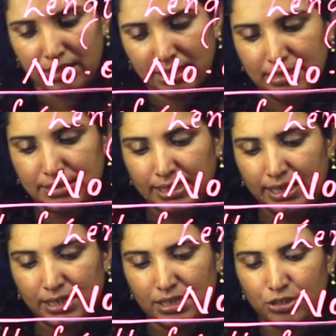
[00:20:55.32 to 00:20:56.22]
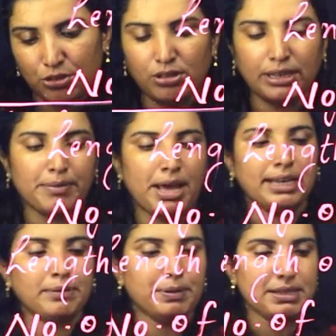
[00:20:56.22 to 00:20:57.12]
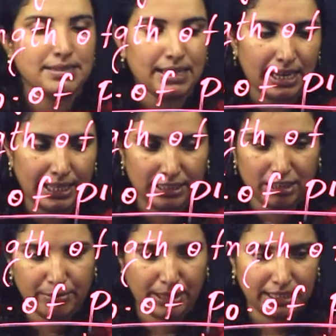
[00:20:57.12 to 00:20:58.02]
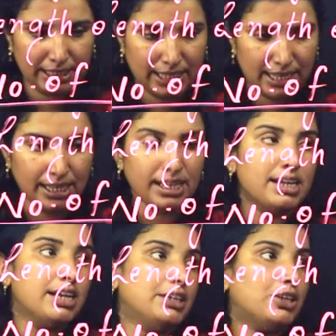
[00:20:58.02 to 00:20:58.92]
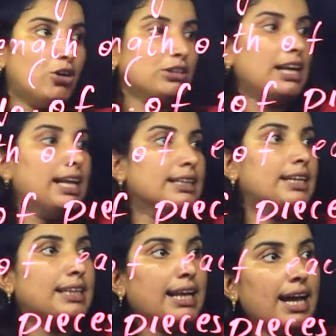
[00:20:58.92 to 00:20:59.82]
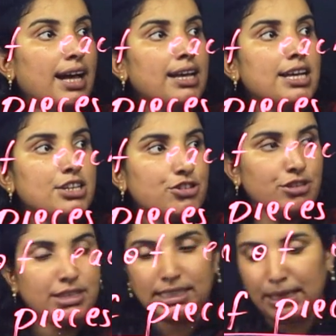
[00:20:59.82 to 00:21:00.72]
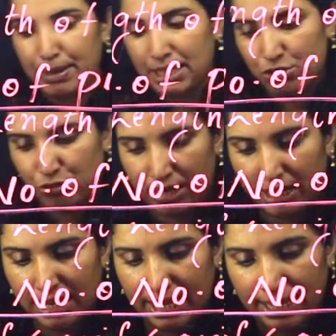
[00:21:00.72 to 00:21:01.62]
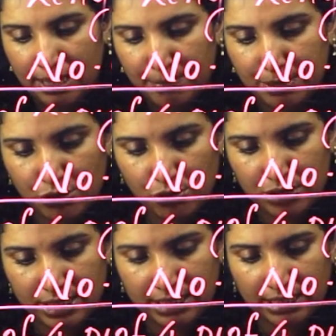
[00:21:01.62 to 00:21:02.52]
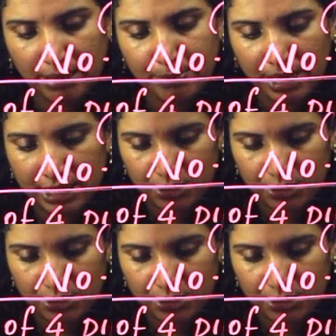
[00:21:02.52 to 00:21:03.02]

Is equal to remaining piece in the length in the barney. Total length is 23 by 2. But 23 by